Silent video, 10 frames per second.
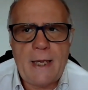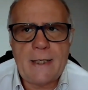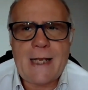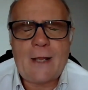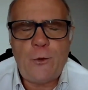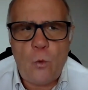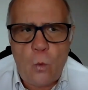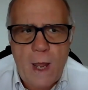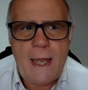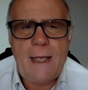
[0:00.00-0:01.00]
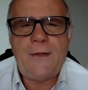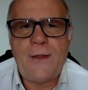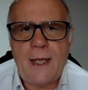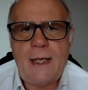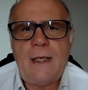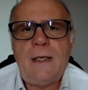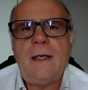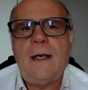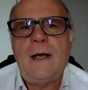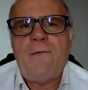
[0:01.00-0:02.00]
is the way
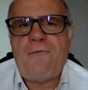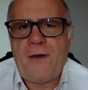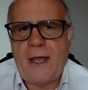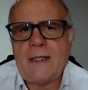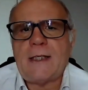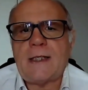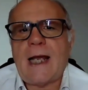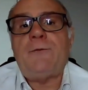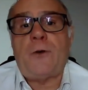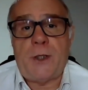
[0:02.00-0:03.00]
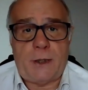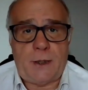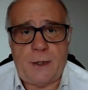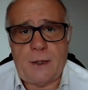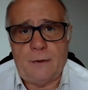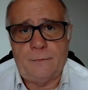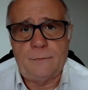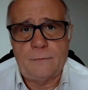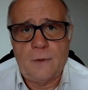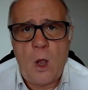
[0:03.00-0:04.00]
they face adversities.
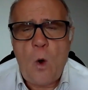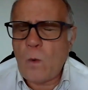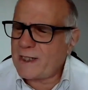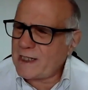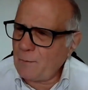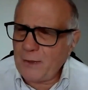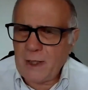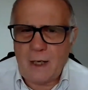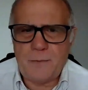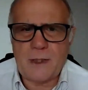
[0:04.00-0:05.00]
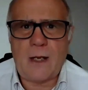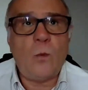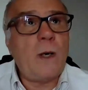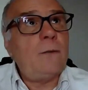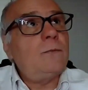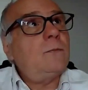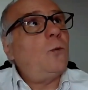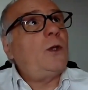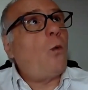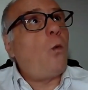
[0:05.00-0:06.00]
When something comes down,
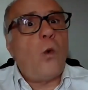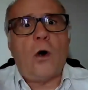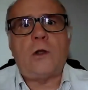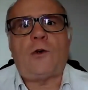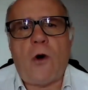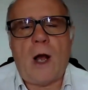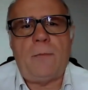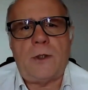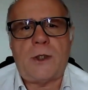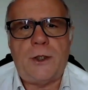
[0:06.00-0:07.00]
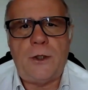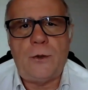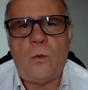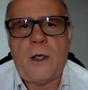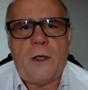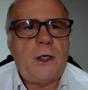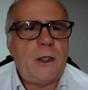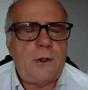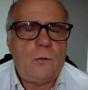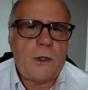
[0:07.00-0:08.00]
when the world crumbles on you, what are
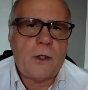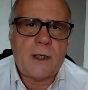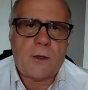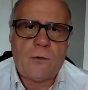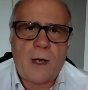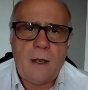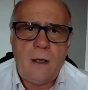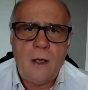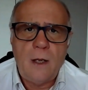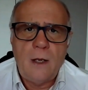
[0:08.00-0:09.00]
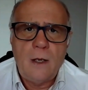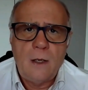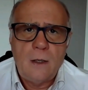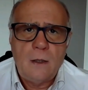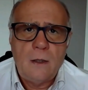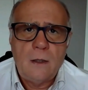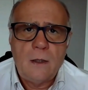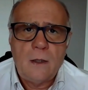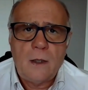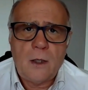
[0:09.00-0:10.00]
you going to do? Are you going to cry?
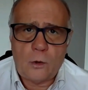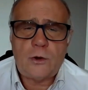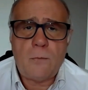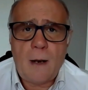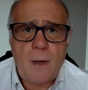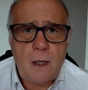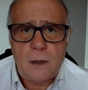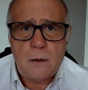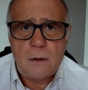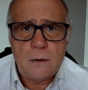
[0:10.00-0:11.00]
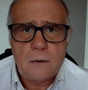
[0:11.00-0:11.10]
Go to mama?